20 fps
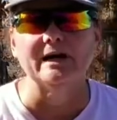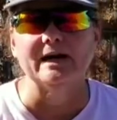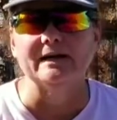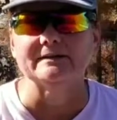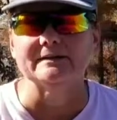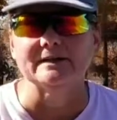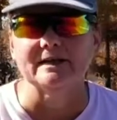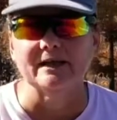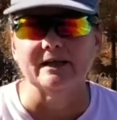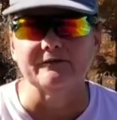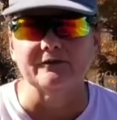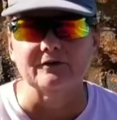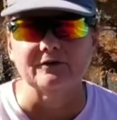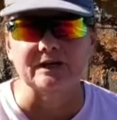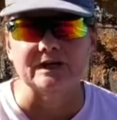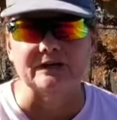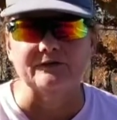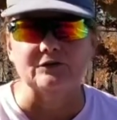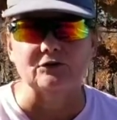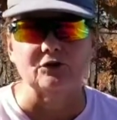I'd never
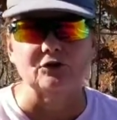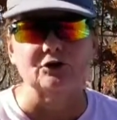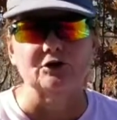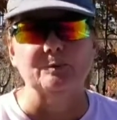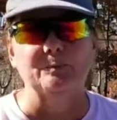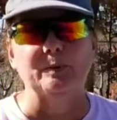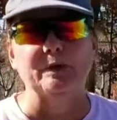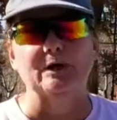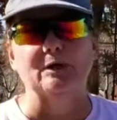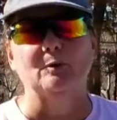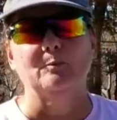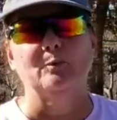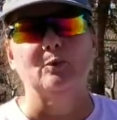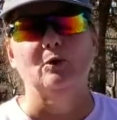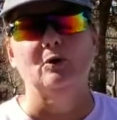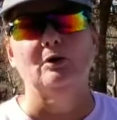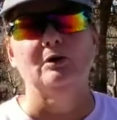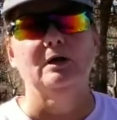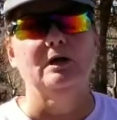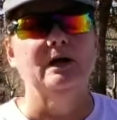even heard of
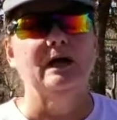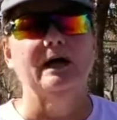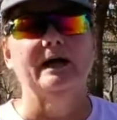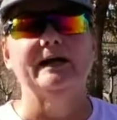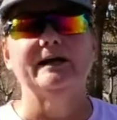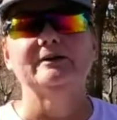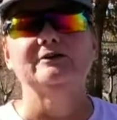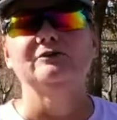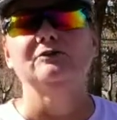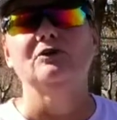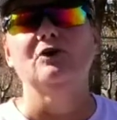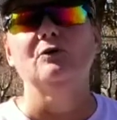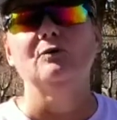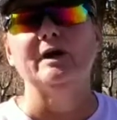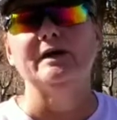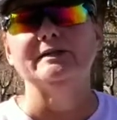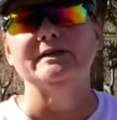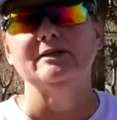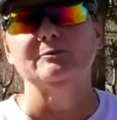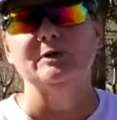pickleball. I had no
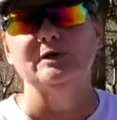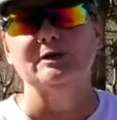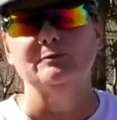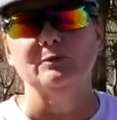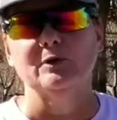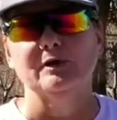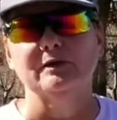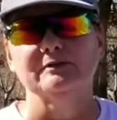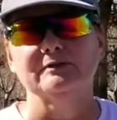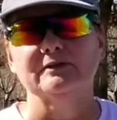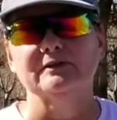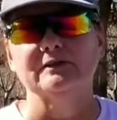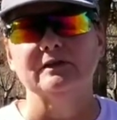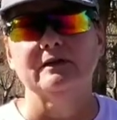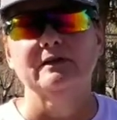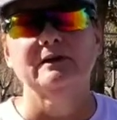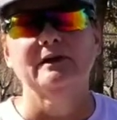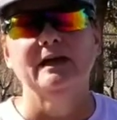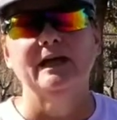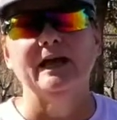idea what it was,
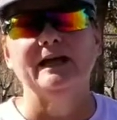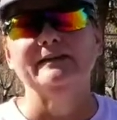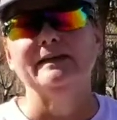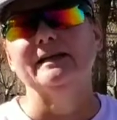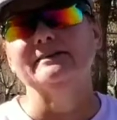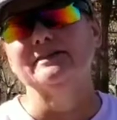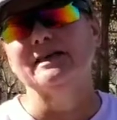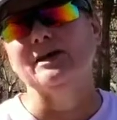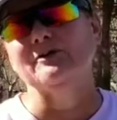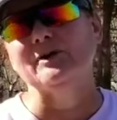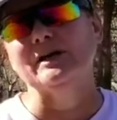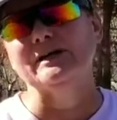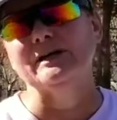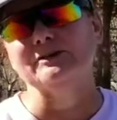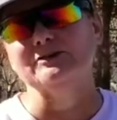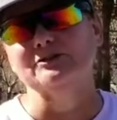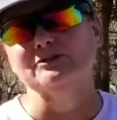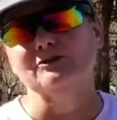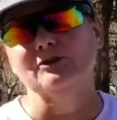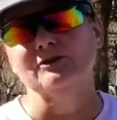and that's how I
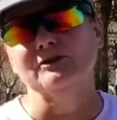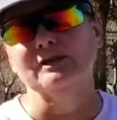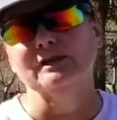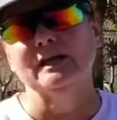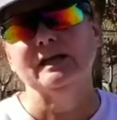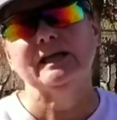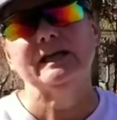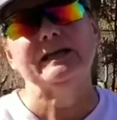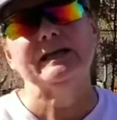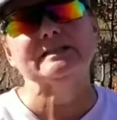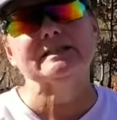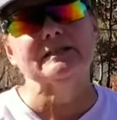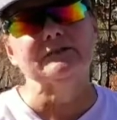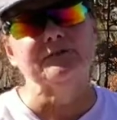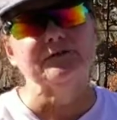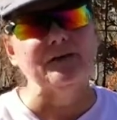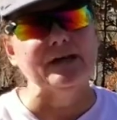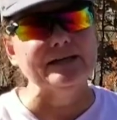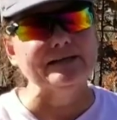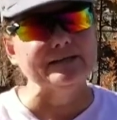got started. It's the
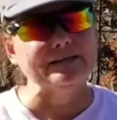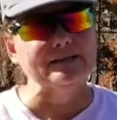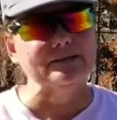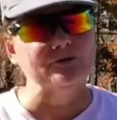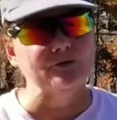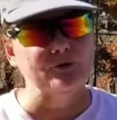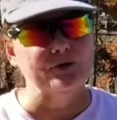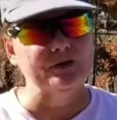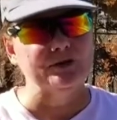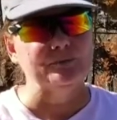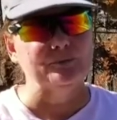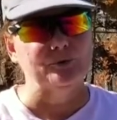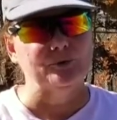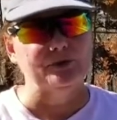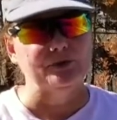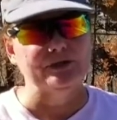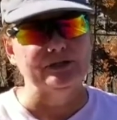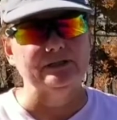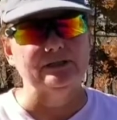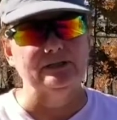fastest growing
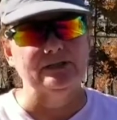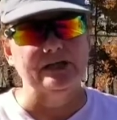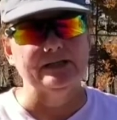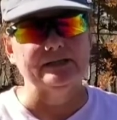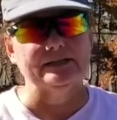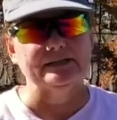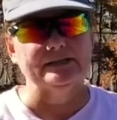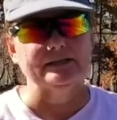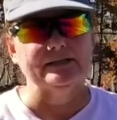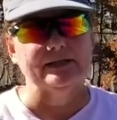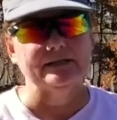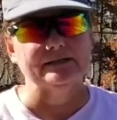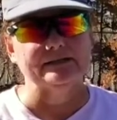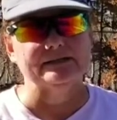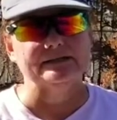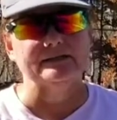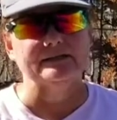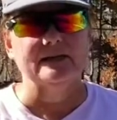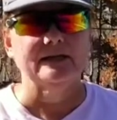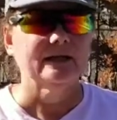sport in the United
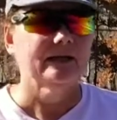States.